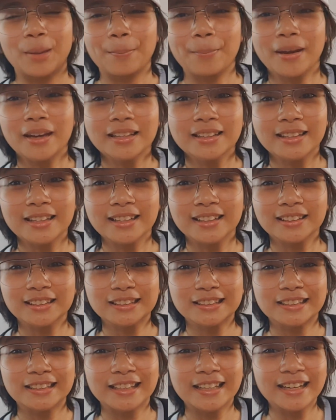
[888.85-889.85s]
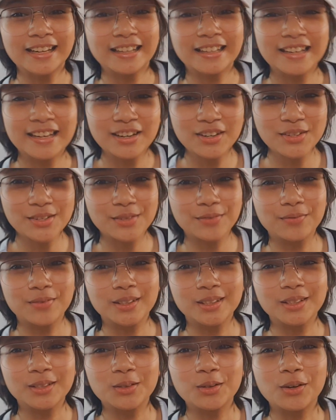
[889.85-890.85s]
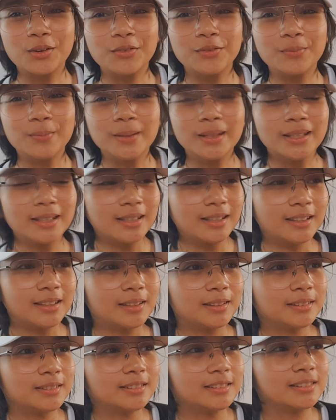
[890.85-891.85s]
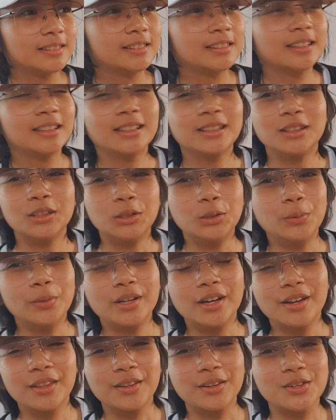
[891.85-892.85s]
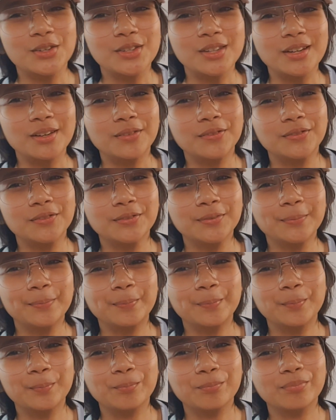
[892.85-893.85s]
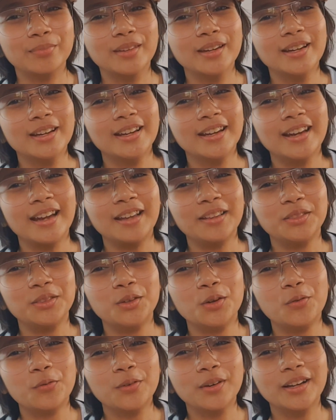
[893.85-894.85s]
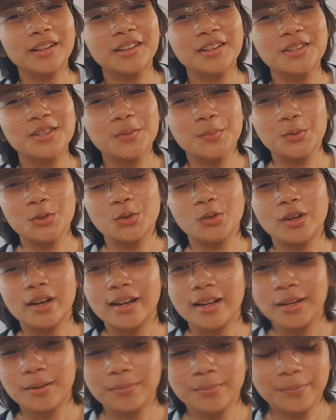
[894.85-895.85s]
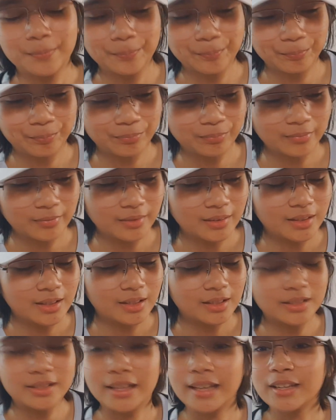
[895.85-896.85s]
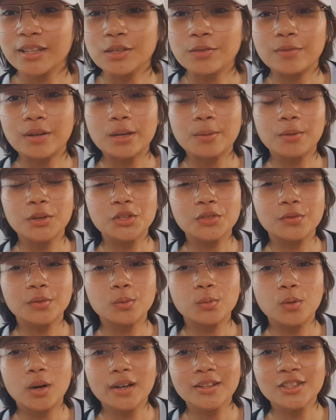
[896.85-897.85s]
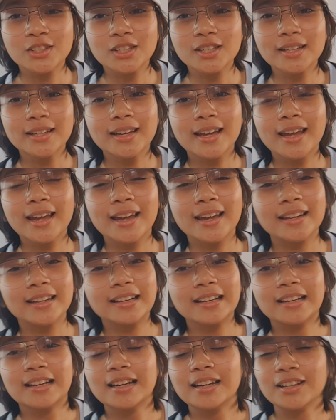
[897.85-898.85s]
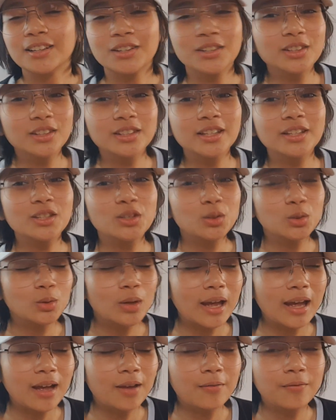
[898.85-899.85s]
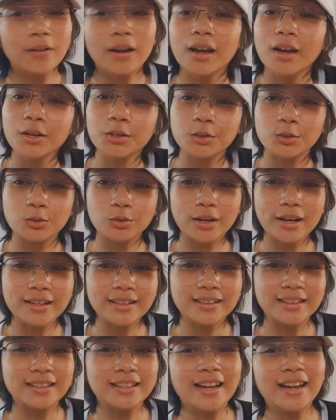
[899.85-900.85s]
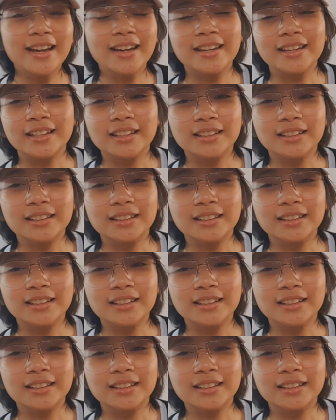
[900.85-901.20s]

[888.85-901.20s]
painting, and here's a video of me doing other stuff. And don't forget to subscribe. Thank you very much for watching and continue to have a great day.